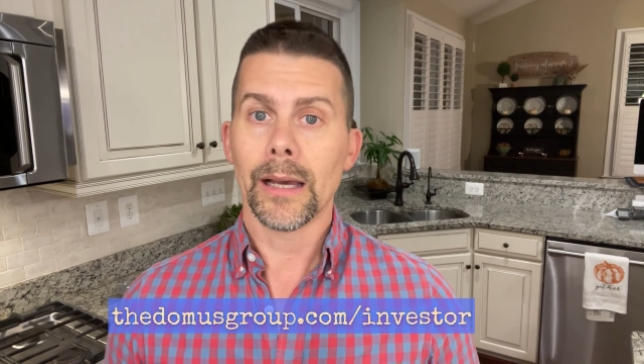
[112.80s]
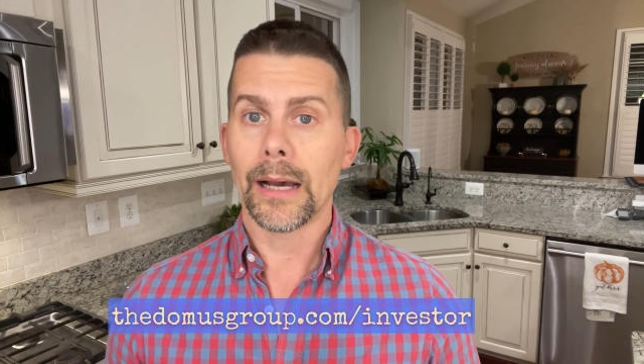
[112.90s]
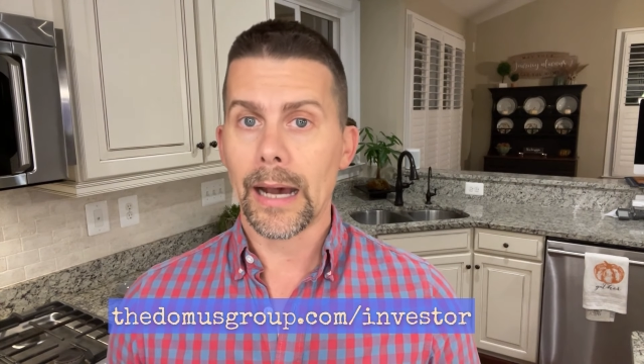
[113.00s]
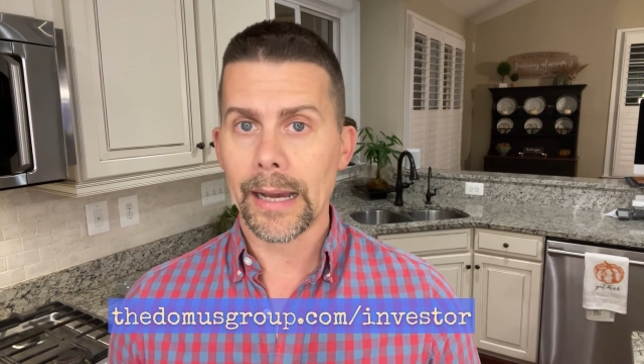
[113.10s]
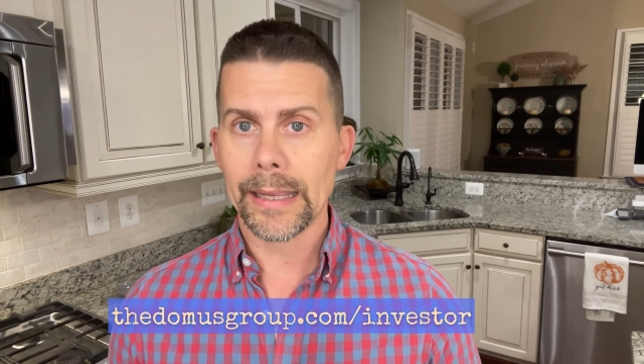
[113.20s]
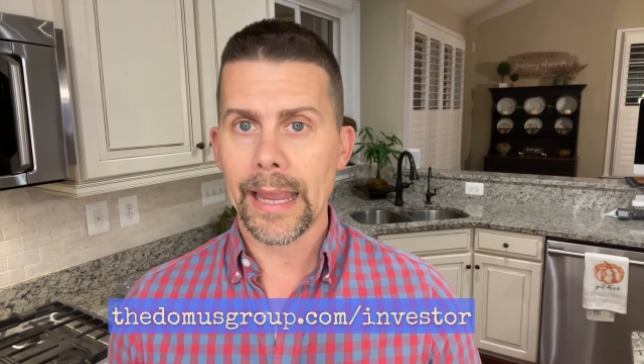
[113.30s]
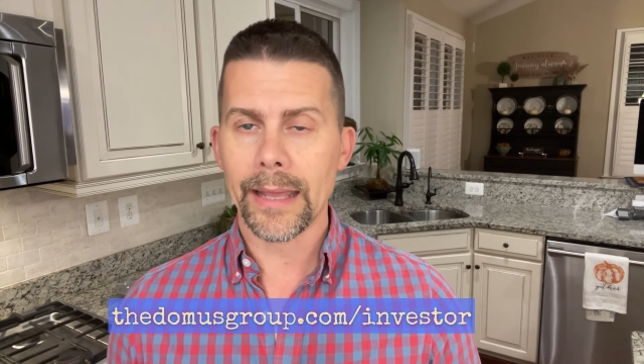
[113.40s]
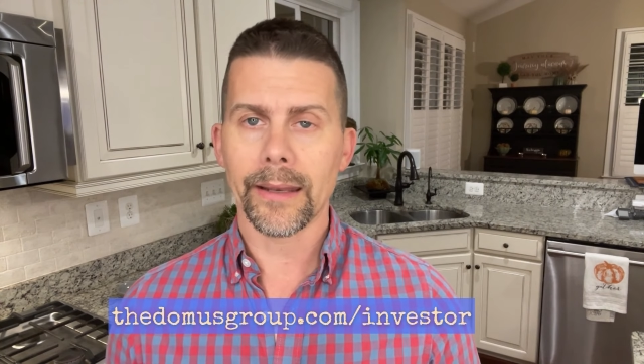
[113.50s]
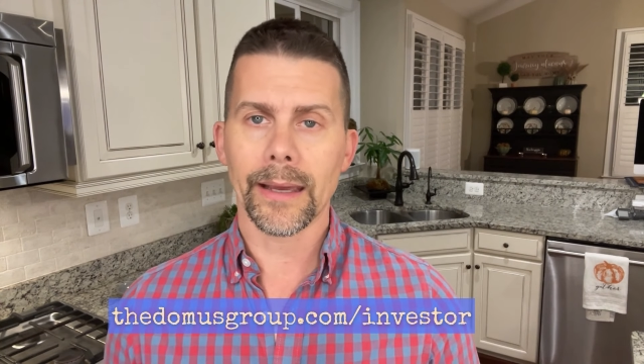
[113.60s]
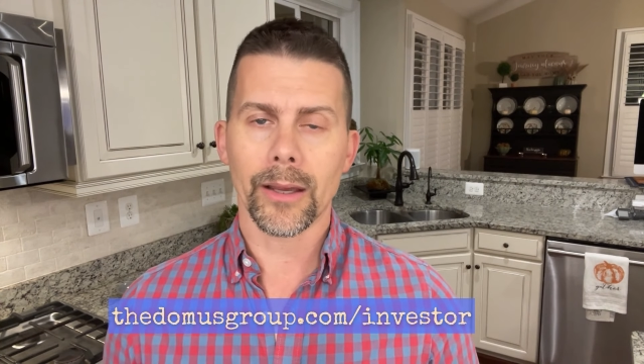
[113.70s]
eye
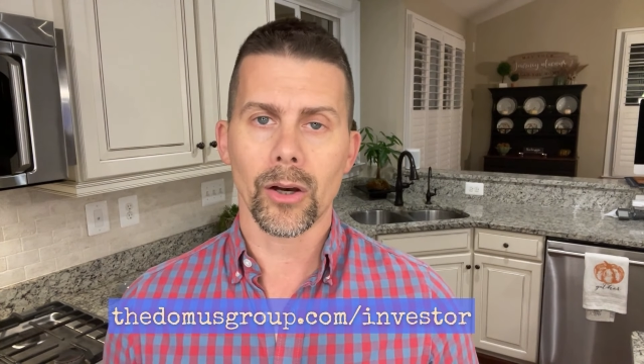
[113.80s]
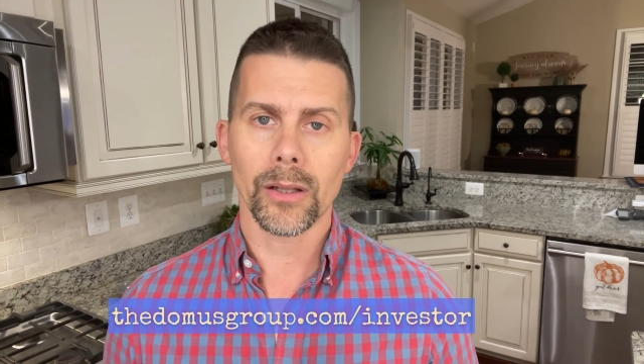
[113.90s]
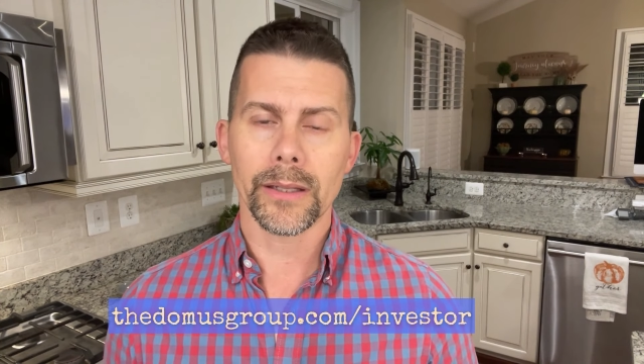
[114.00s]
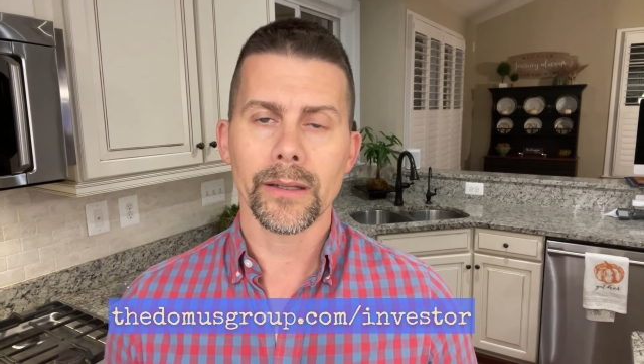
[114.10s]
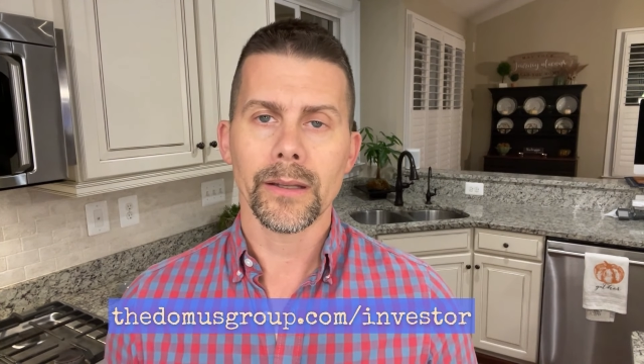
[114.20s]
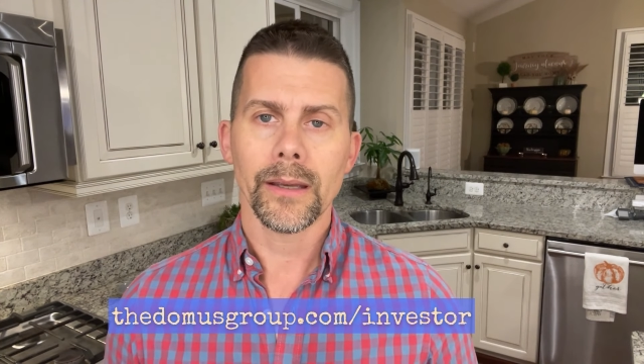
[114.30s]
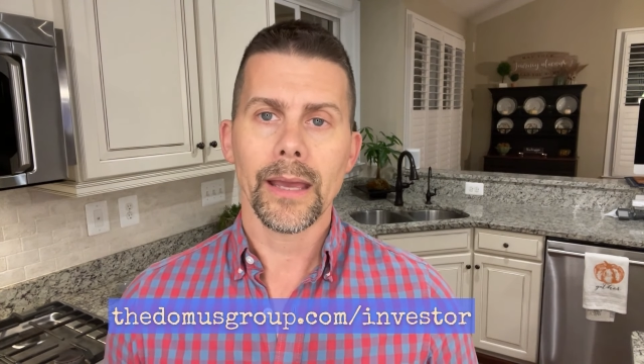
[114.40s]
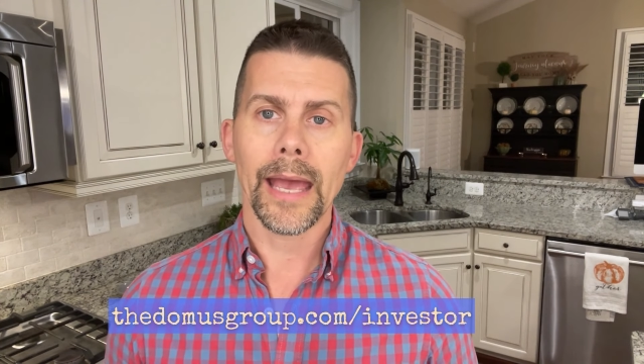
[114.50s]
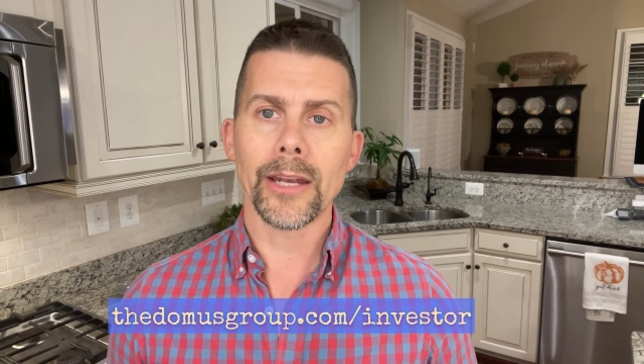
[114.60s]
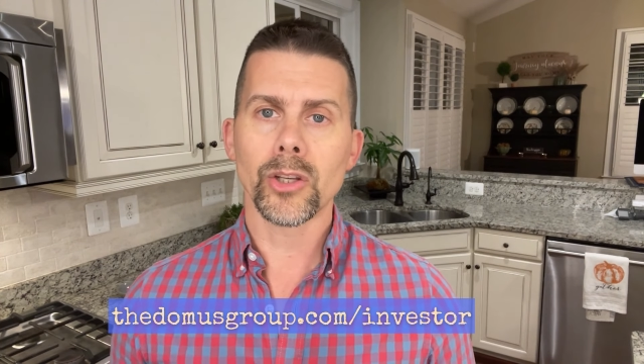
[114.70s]
candy I call it,
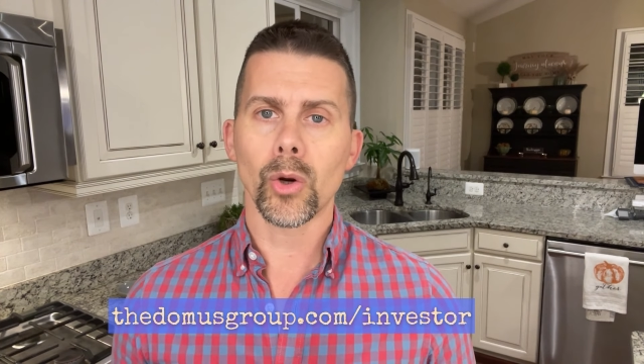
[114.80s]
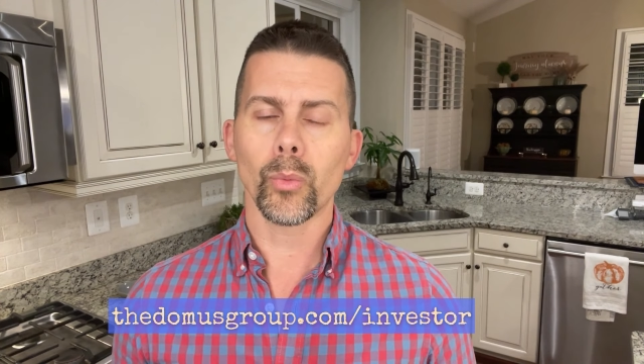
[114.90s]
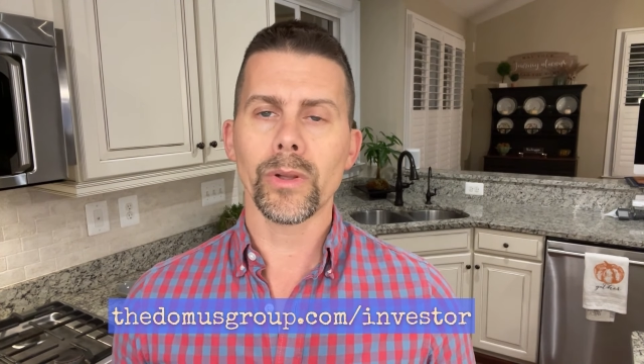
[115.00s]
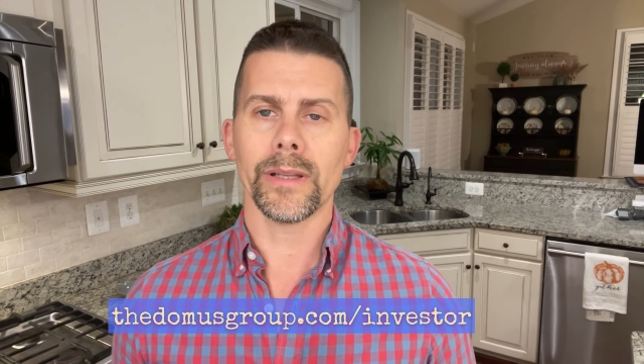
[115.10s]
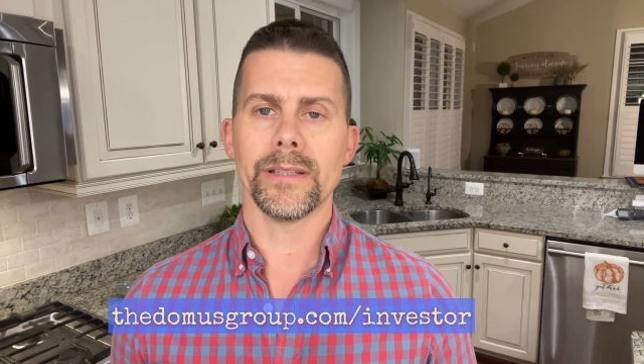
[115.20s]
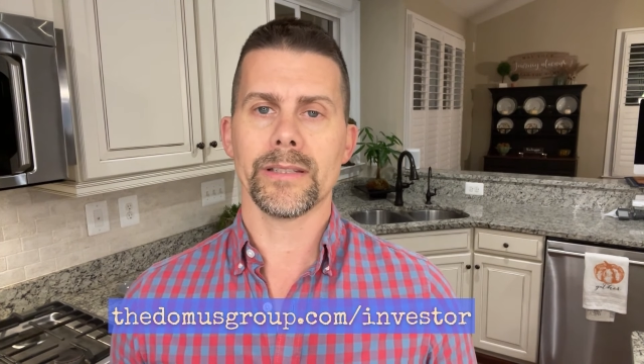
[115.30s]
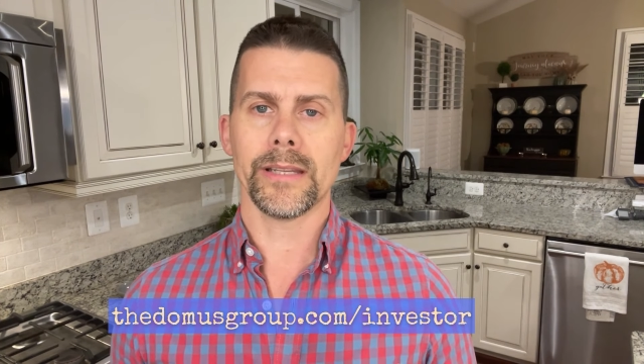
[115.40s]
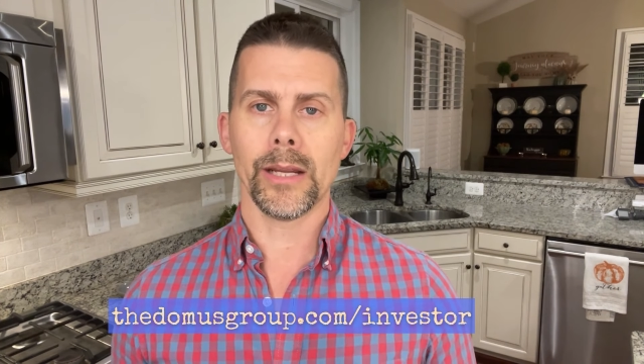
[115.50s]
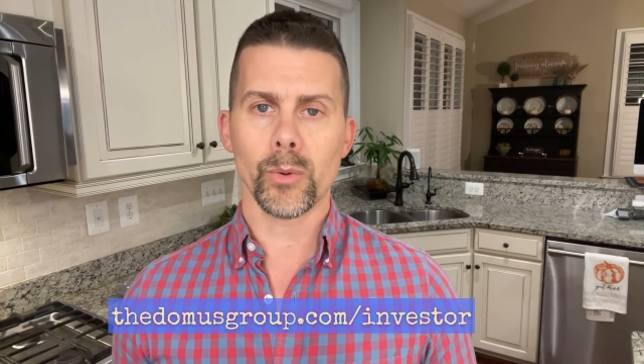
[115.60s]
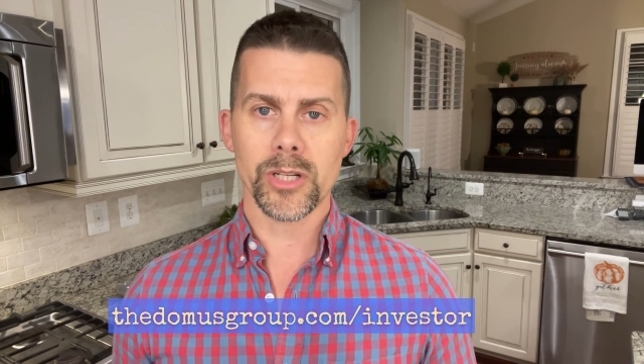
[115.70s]
and don't really
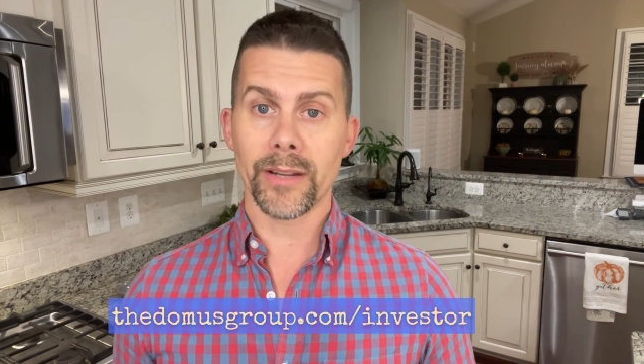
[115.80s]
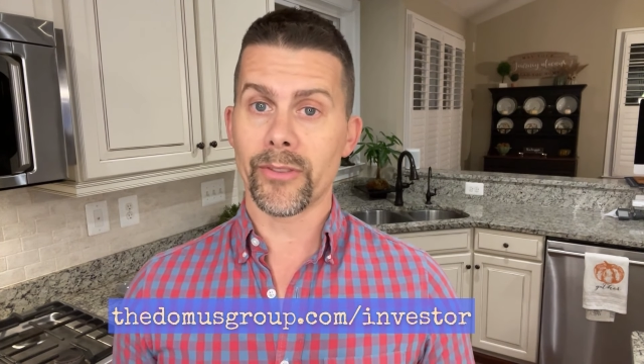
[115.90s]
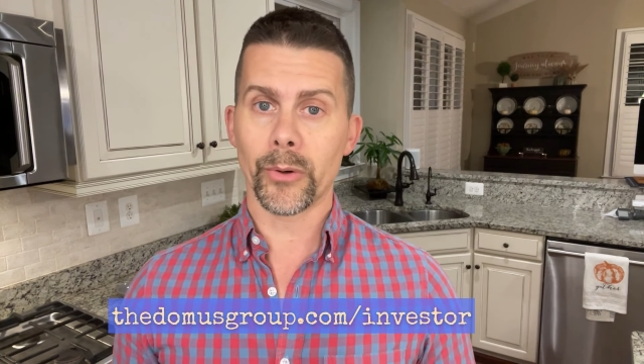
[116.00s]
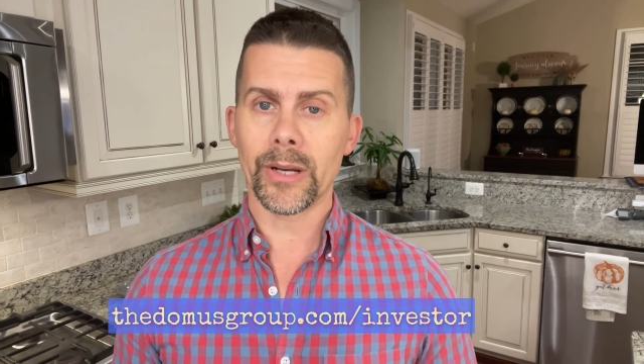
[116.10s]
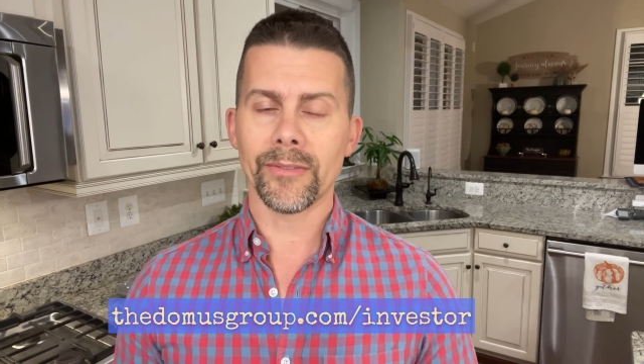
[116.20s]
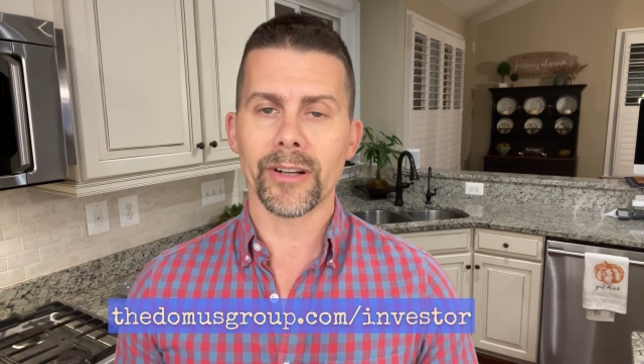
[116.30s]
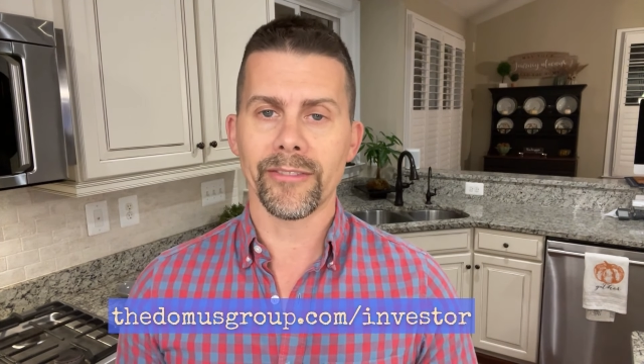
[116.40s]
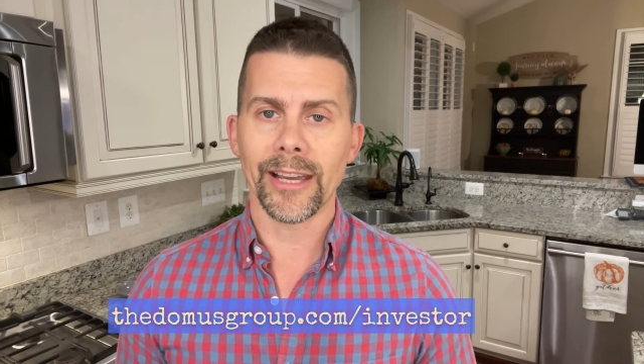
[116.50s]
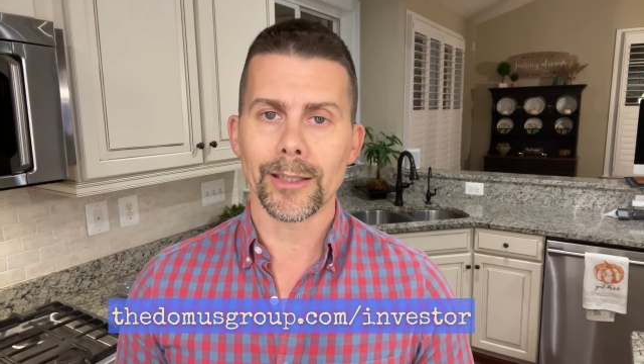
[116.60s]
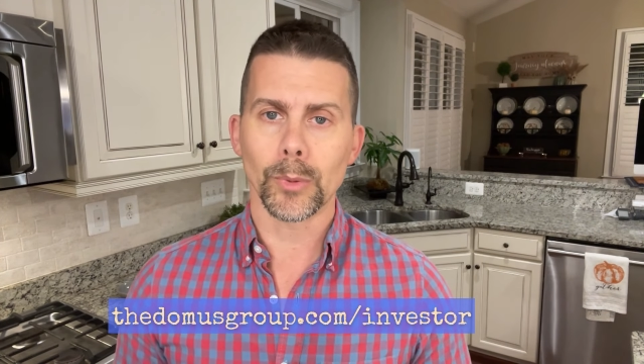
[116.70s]
distinguish if they're even
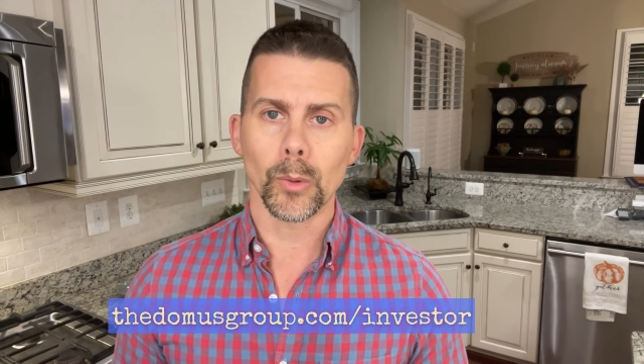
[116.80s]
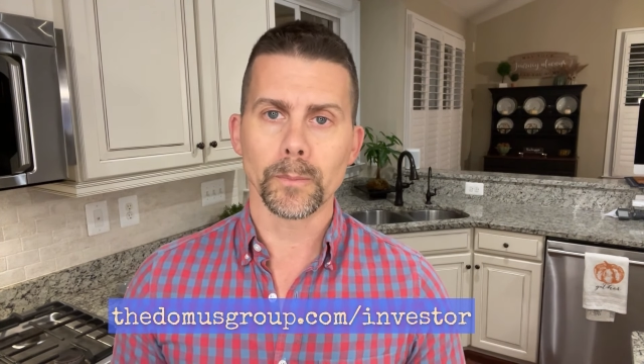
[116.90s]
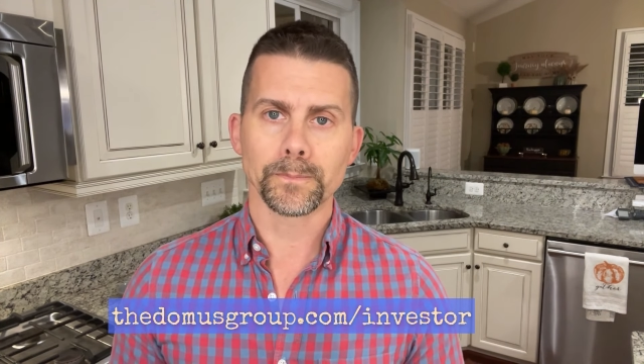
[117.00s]
available.